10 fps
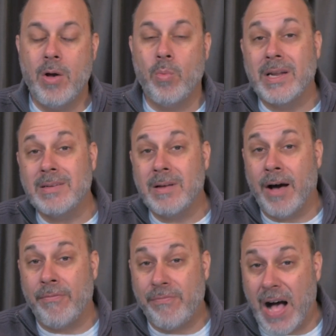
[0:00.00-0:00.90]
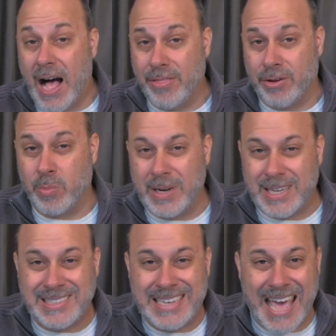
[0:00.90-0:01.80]
When a father, a
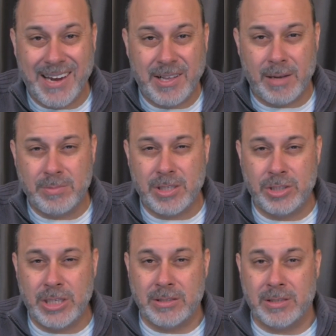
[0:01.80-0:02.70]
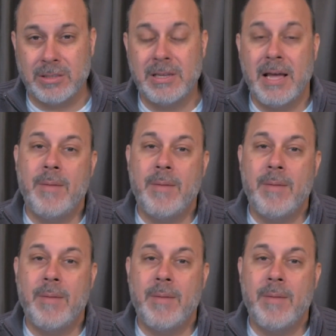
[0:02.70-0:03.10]
dad comes to Jesus,